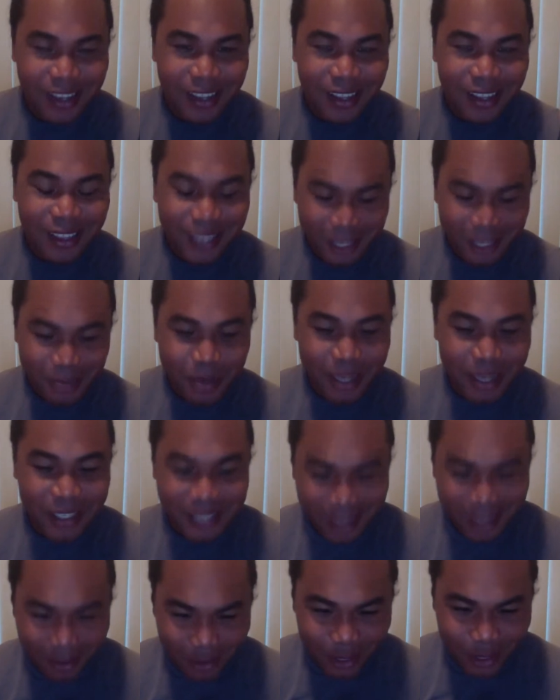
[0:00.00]
this might
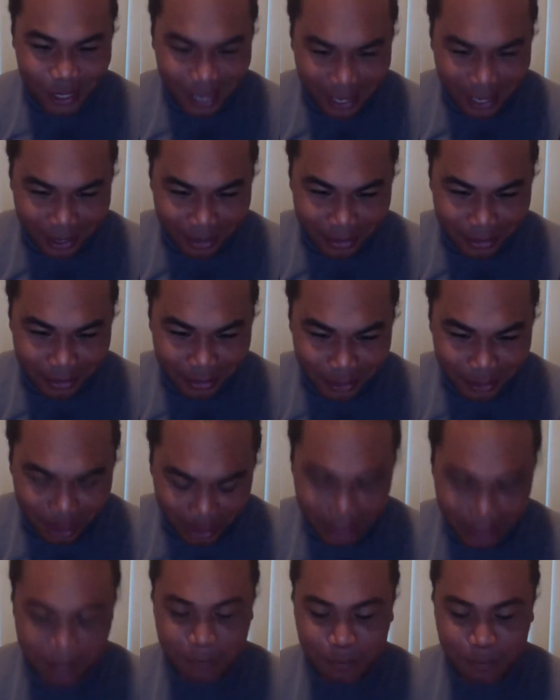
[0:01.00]
save your life.
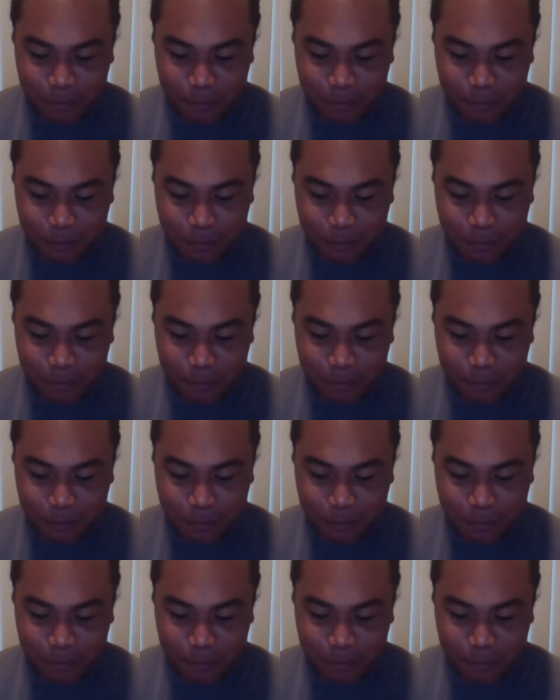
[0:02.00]
Okay.